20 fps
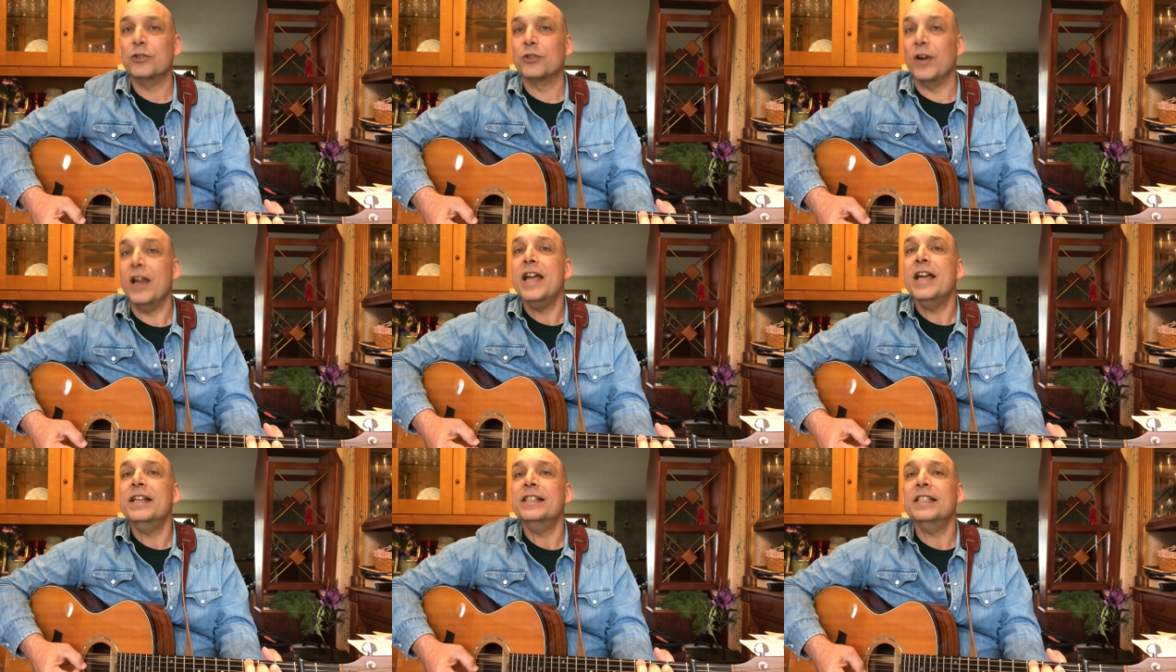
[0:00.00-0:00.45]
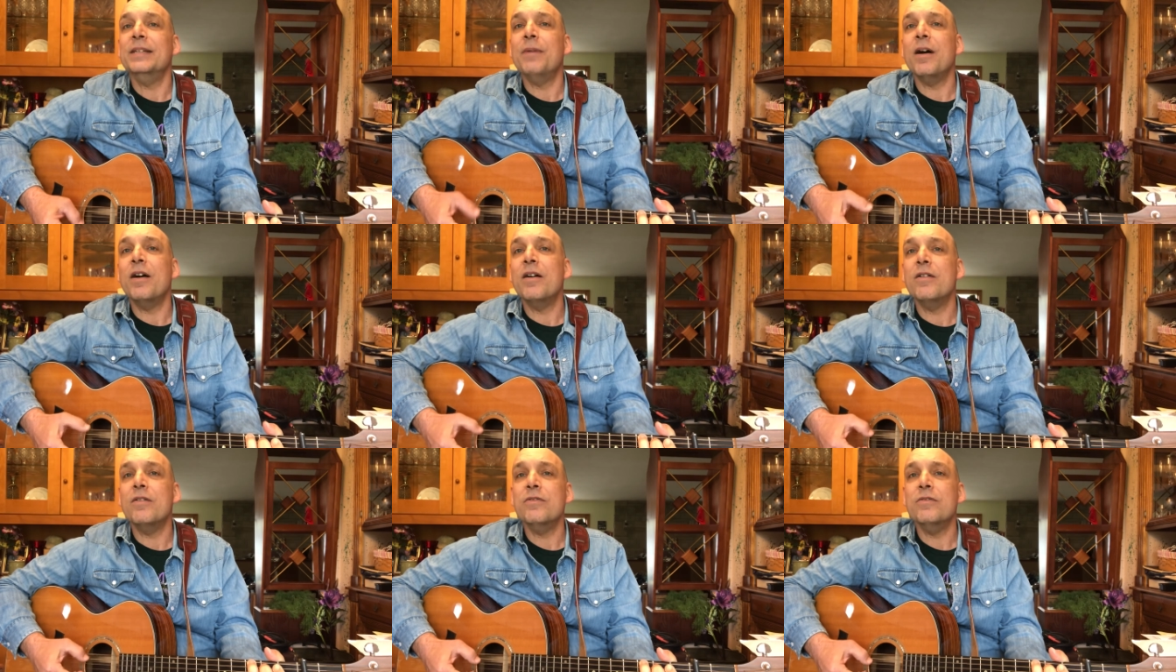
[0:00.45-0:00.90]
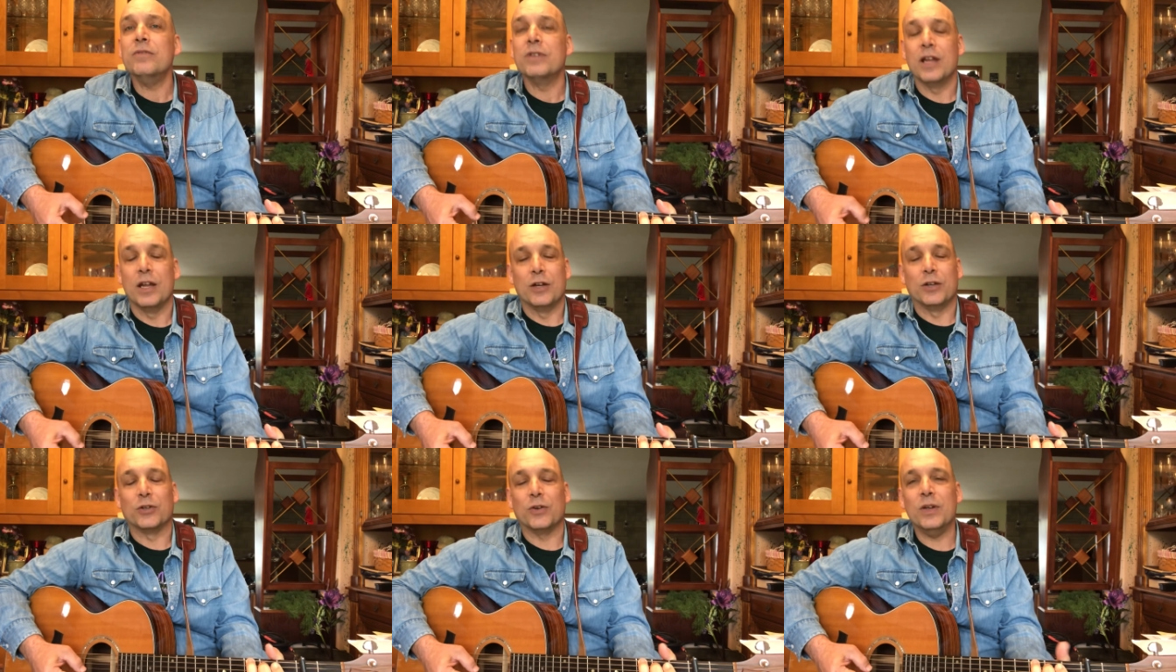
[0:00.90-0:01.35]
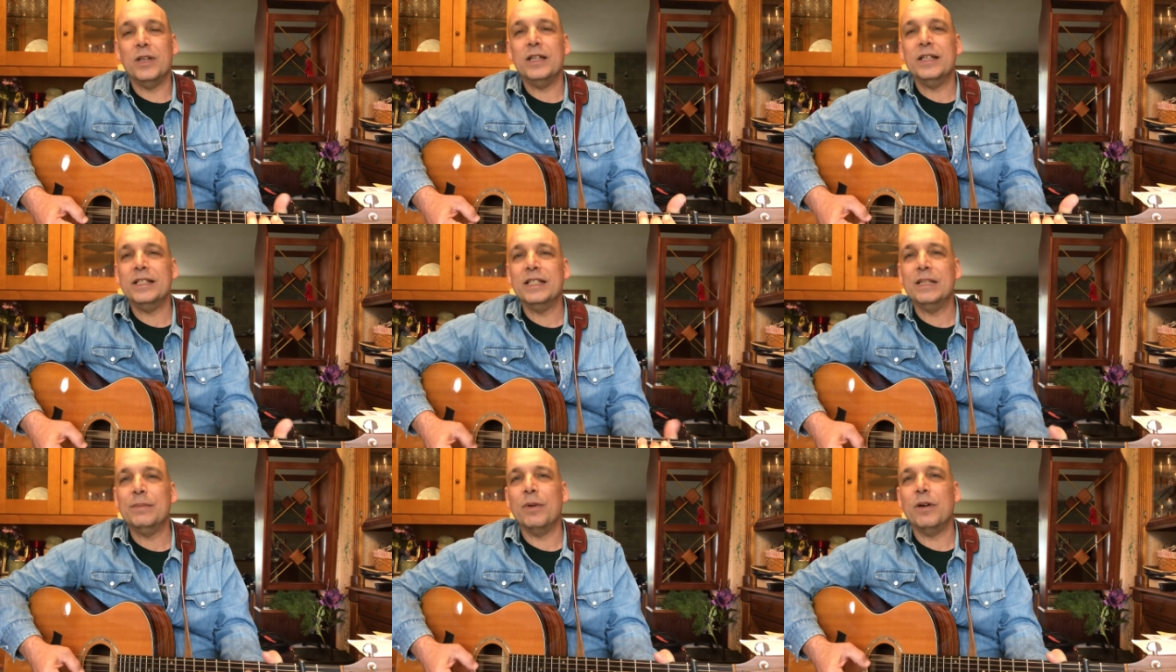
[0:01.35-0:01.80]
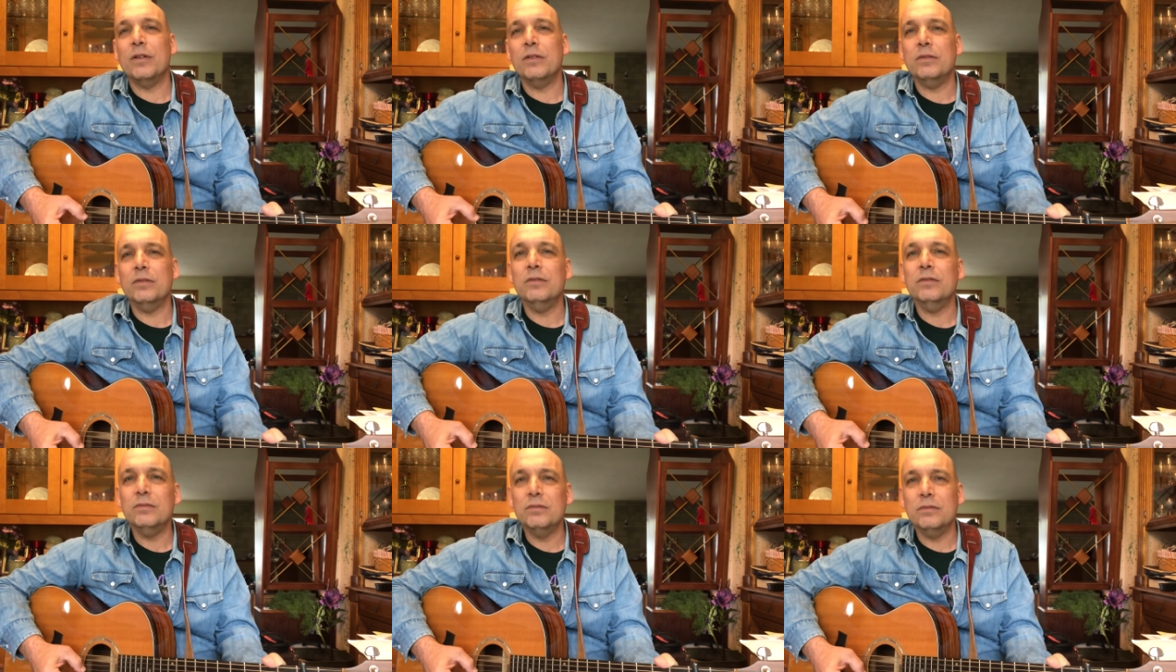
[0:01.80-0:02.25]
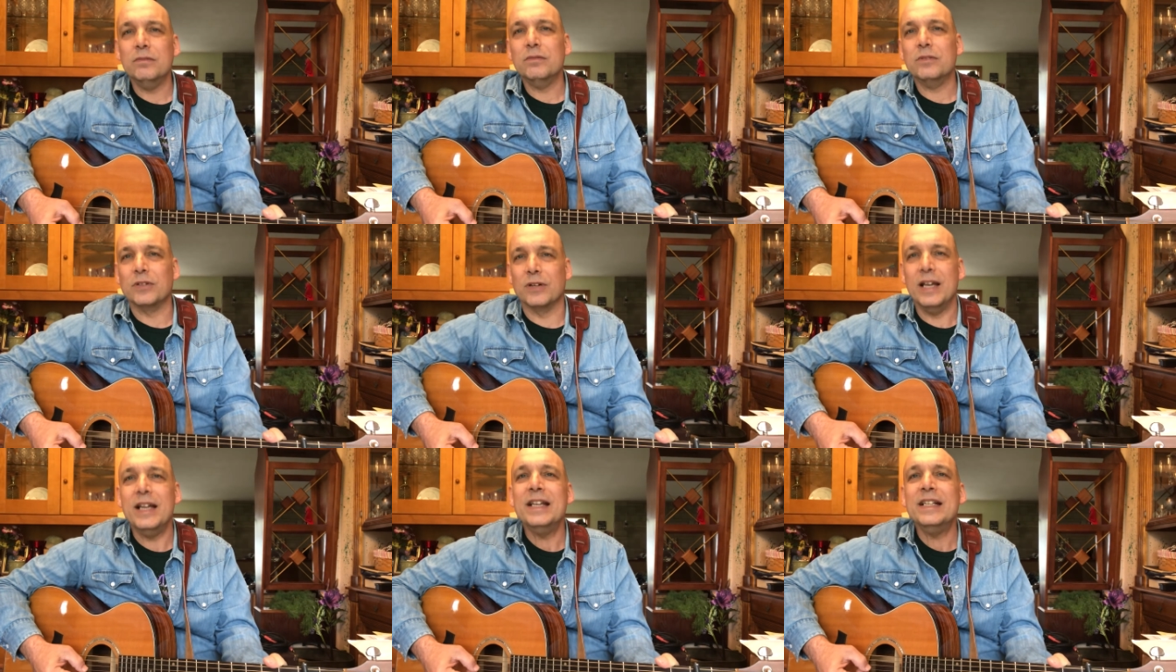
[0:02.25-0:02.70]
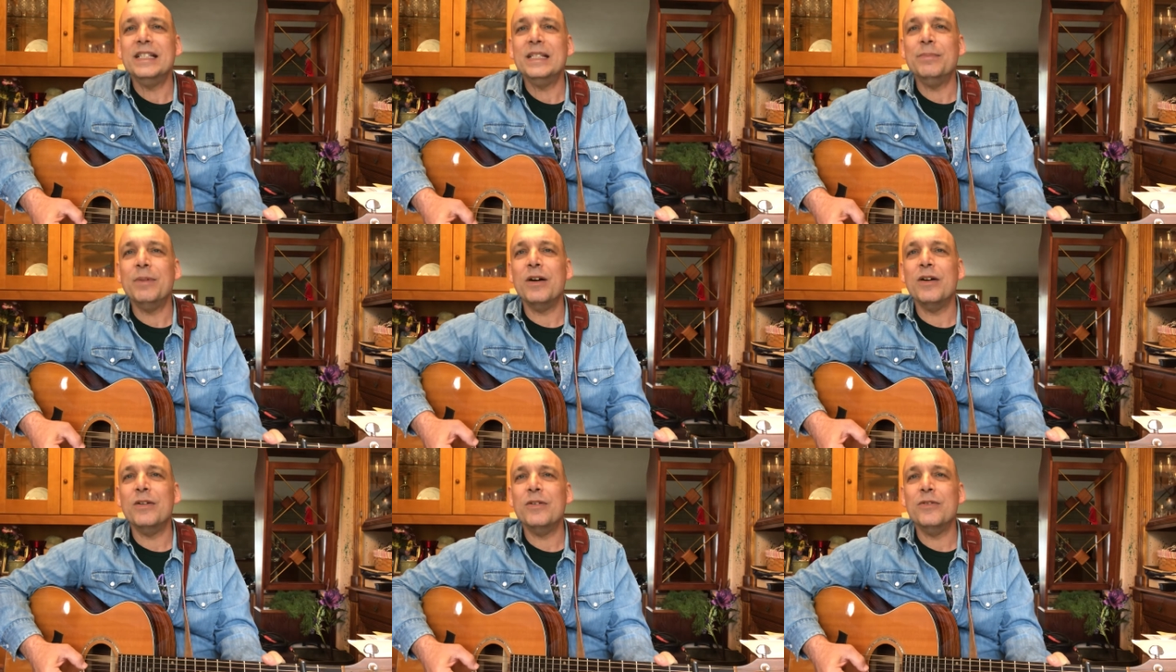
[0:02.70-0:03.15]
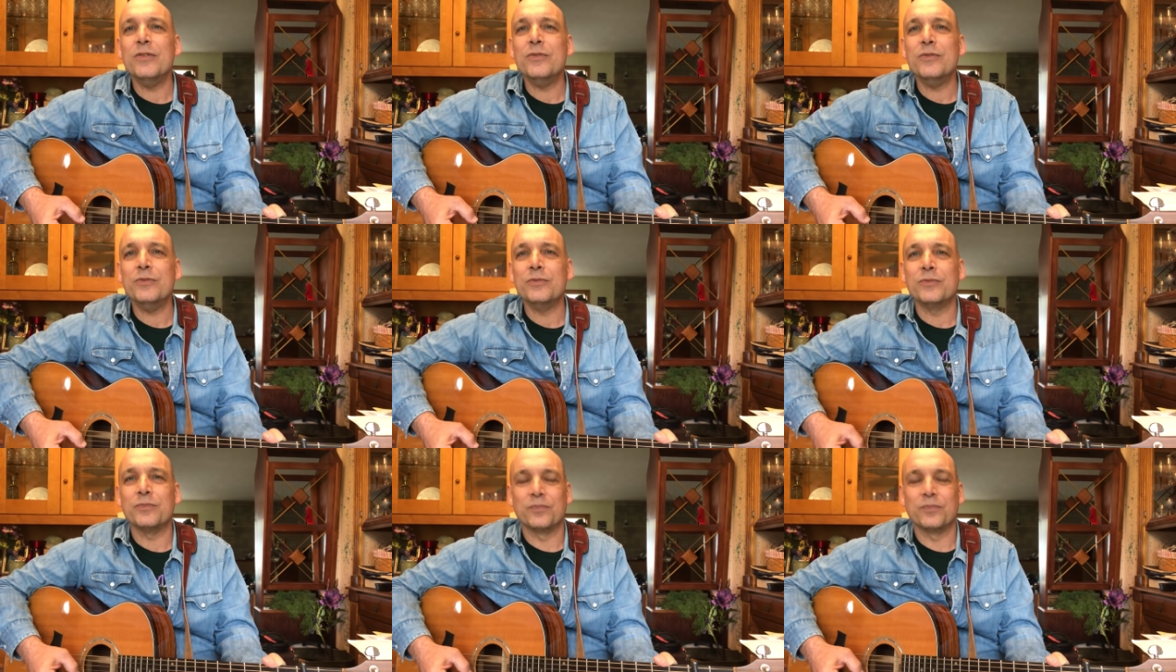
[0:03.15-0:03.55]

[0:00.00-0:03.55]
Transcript: Crazy bone, crazy bone, crazy bone.